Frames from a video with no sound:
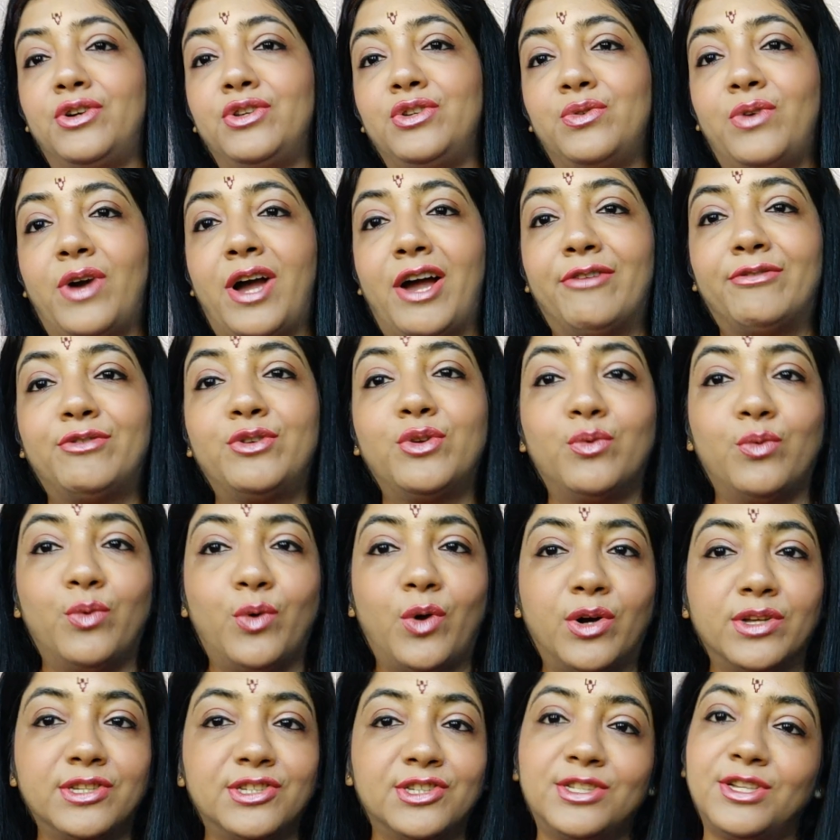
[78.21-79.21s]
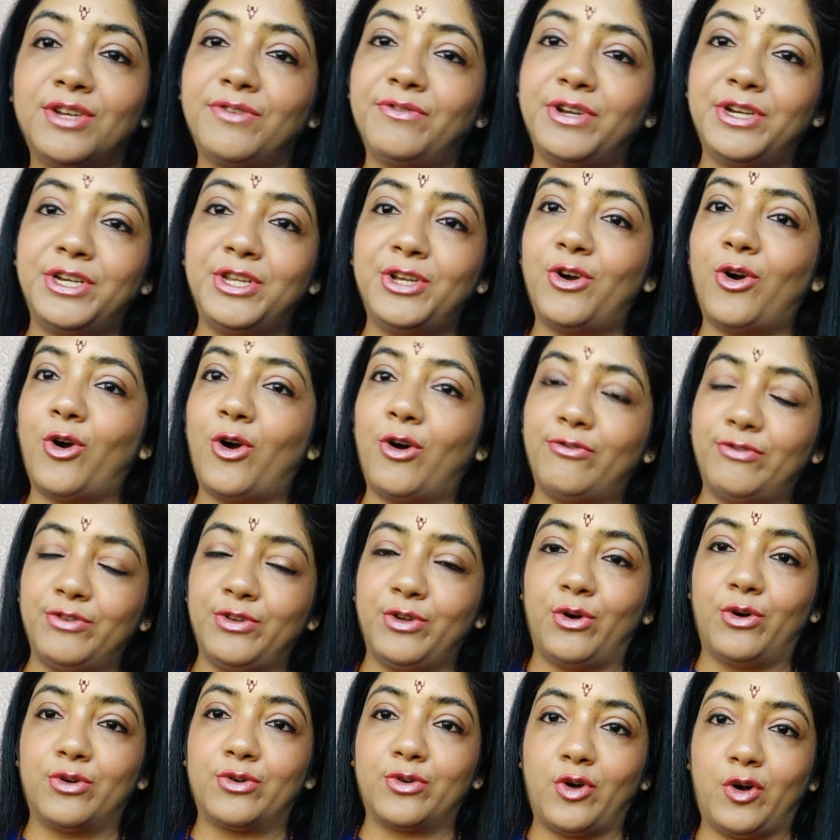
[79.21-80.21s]
you have to watch the video of
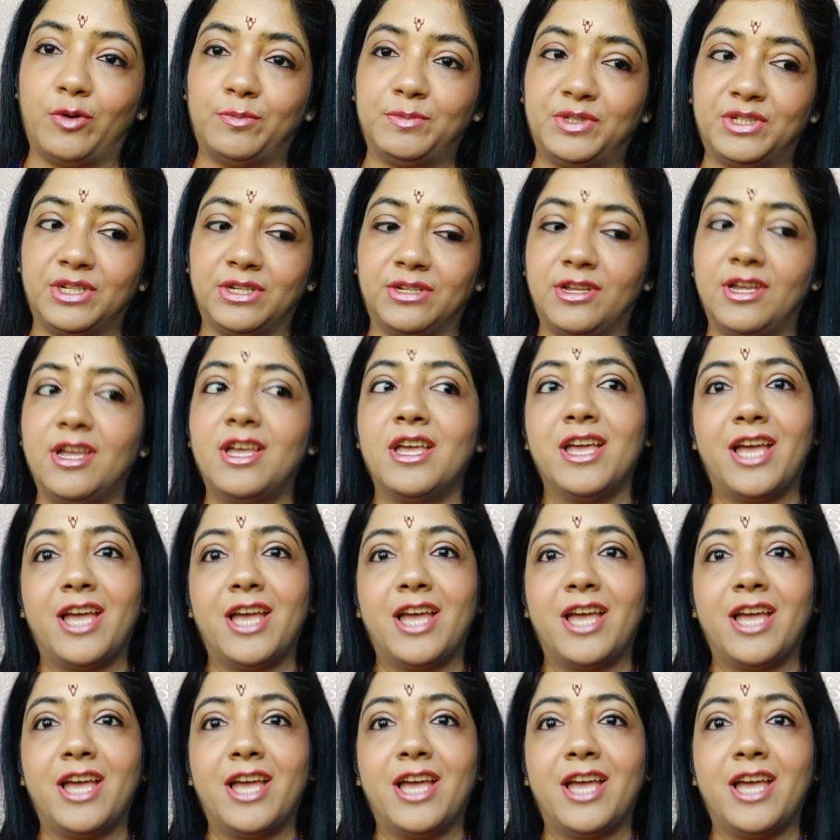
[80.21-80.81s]
your option.